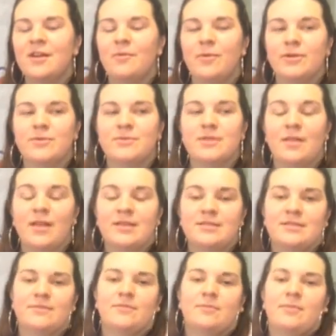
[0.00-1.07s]
which was a
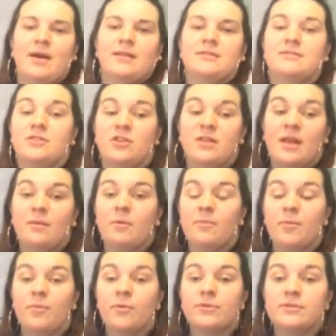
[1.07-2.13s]
list of demands that Unite were
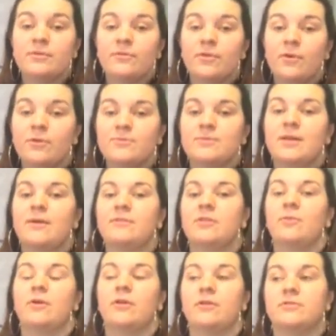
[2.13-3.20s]
proposing for hospitality
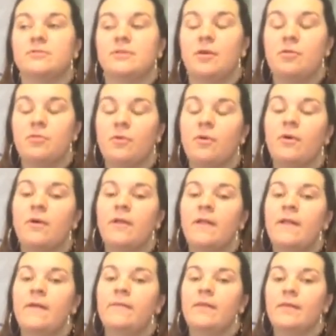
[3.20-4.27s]
workers, and I thought
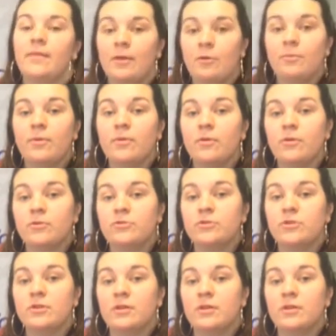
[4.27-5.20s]
that they would be the good